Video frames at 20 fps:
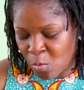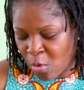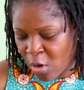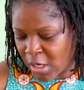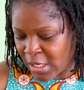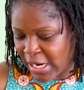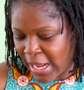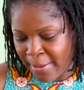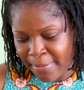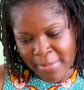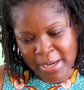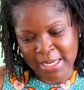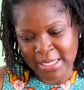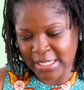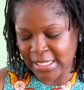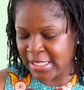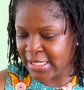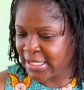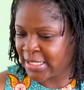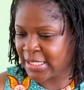what am
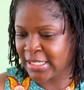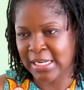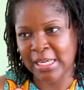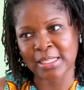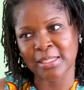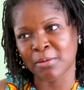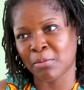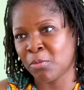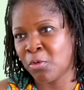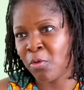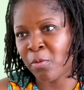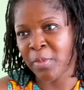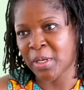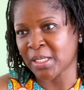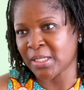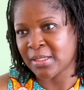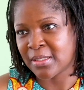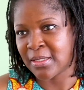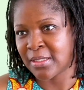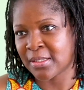I eating at the
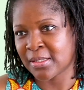moment?